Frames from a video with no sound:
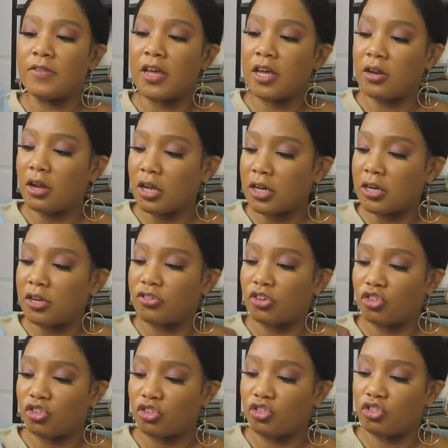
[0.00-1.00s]
And then in
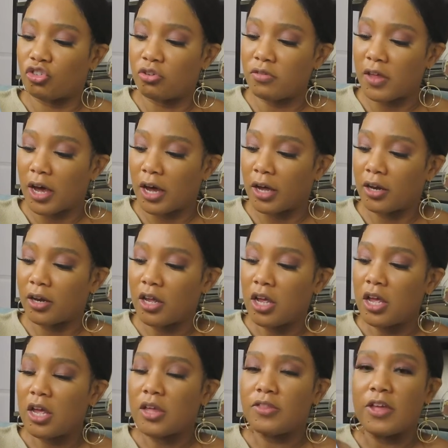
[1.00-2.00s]
addition to that,
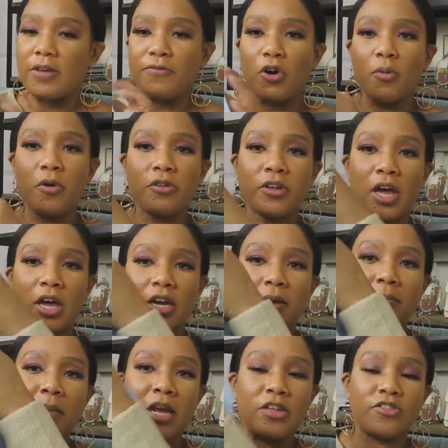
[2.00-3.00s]
they've almost kind
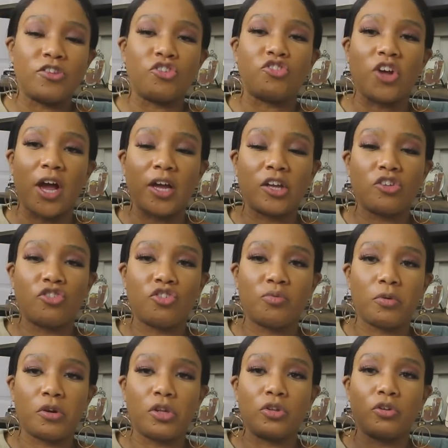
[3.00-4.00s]
of made the jacket to
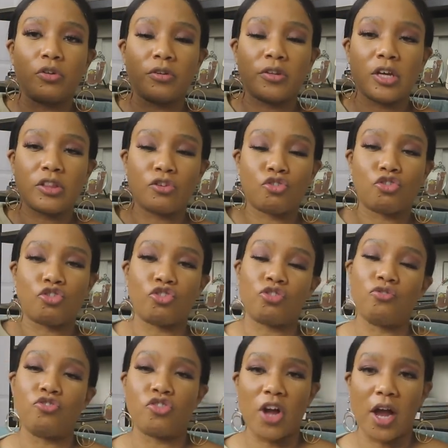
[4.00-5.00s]
where it looks like there's two